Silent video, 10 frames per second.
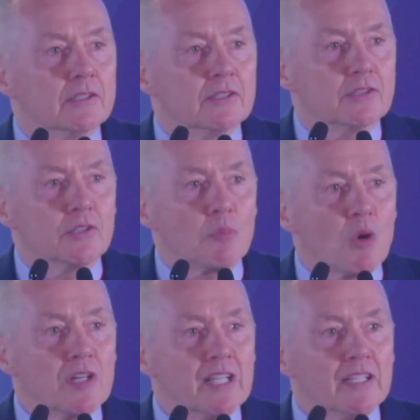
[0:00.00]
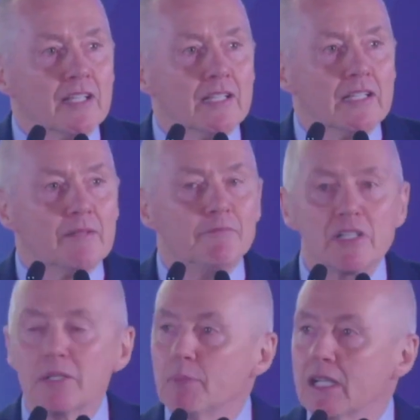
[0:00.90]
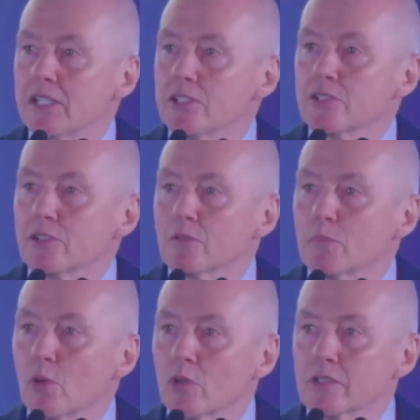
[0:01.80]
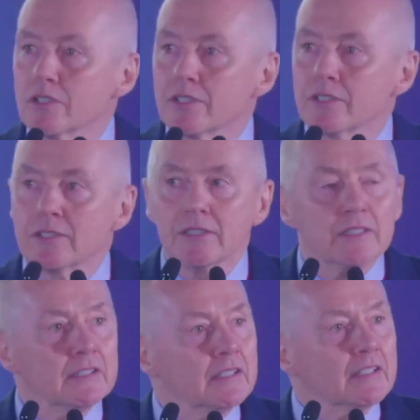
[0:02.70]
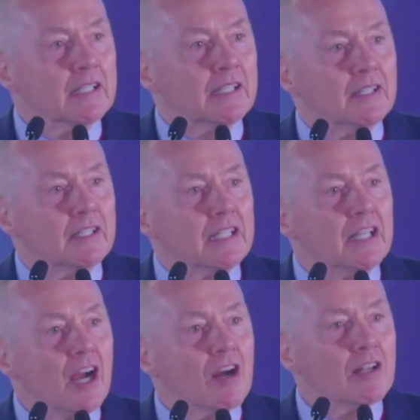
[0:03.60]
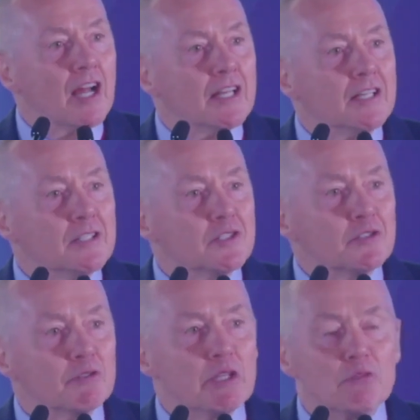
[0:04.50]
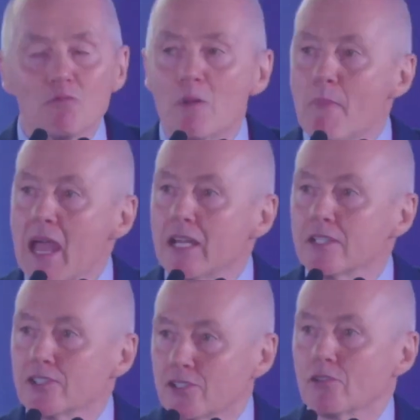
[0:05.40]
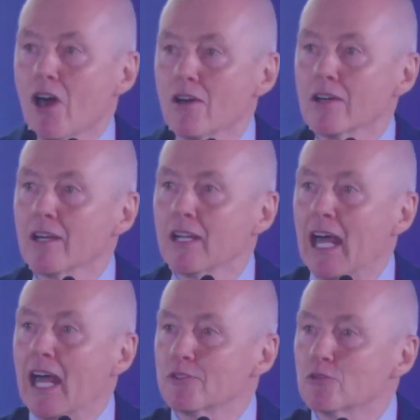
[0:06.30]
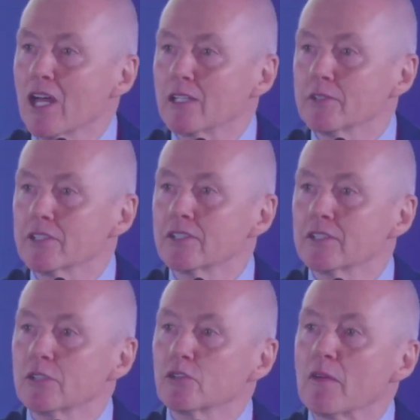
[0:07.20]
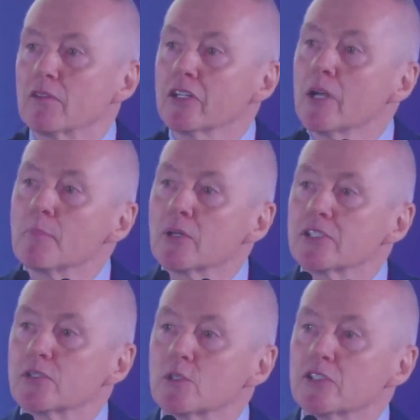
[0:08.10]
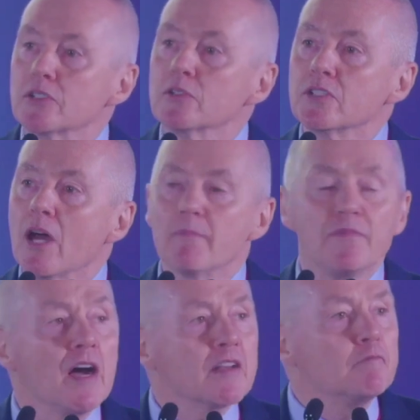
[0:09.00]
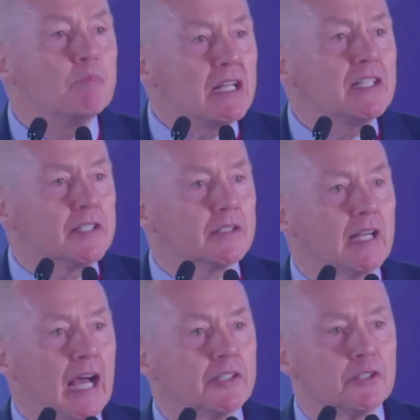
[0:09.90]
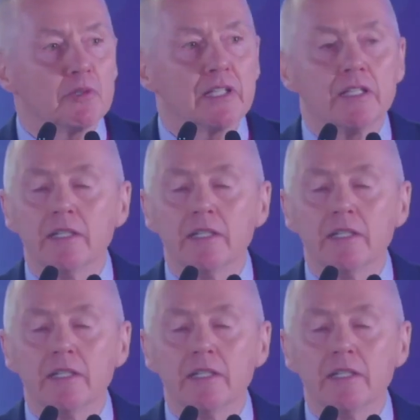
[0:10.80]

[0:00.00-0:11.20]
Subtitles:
Good morning. I'm very pleased to report that the airline industry remains strong and relevant. Traveller numbers will soon top 5 billion annually,